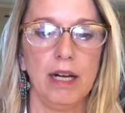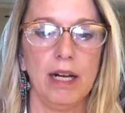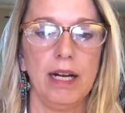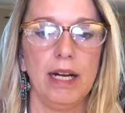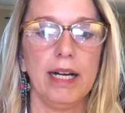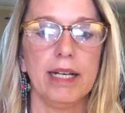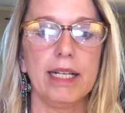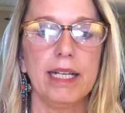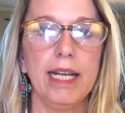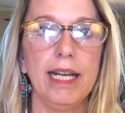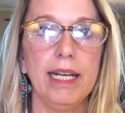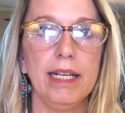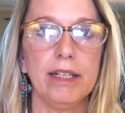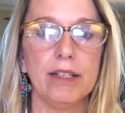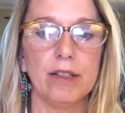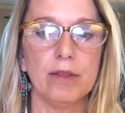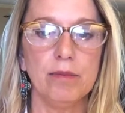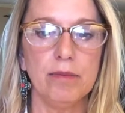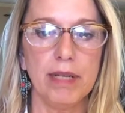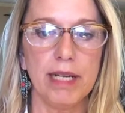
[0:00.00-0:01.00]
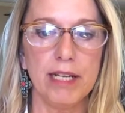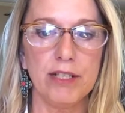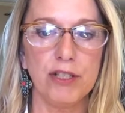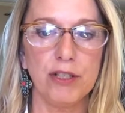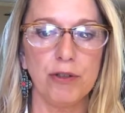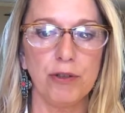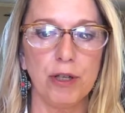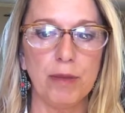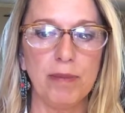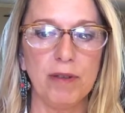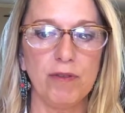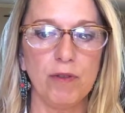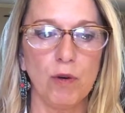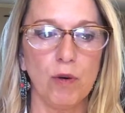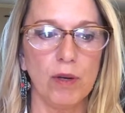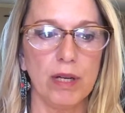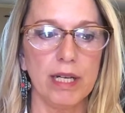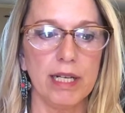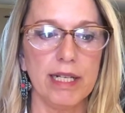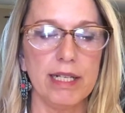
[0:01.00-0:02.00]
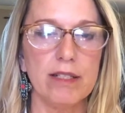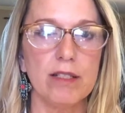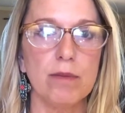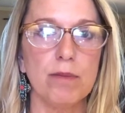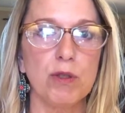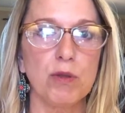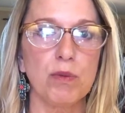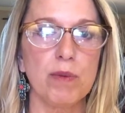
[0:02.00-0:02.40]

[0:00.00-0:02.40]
A kingdom is a group of organisms